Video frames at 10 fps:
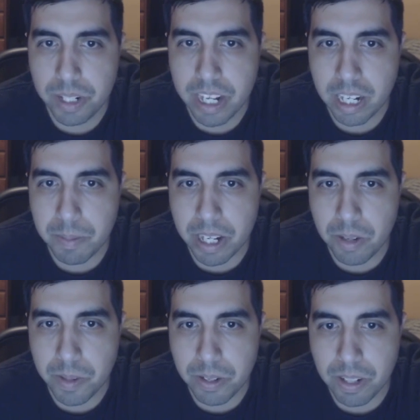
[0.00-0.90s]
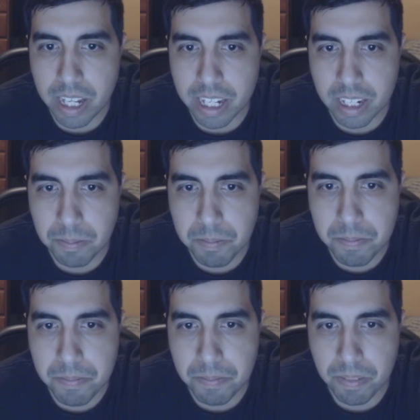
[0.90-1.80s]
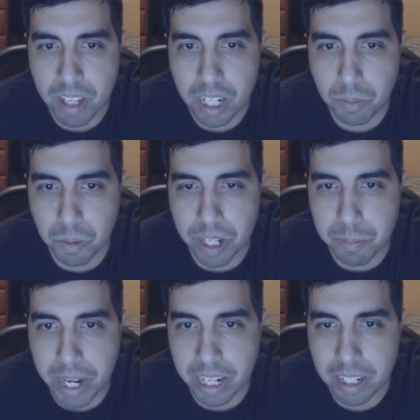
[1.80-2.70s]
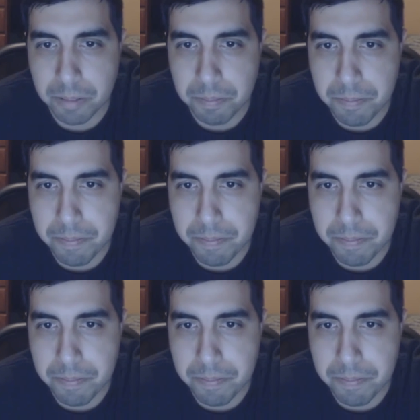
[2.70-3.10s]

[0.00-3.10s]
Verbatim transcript: to attack me any way you'd like. I won't hit back.